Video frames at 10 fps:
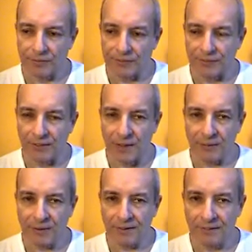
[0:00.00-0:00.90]
This is how
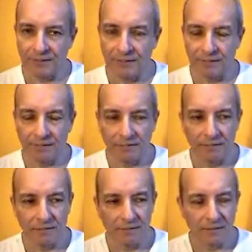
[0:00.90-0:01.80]
it is.
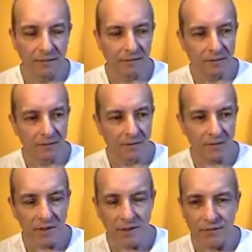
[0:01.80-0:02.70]

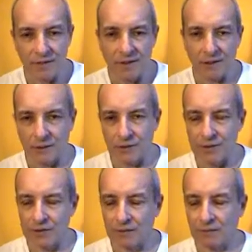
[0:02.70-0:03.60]
These
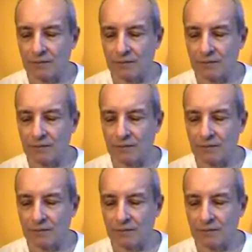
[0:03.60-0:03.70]
videos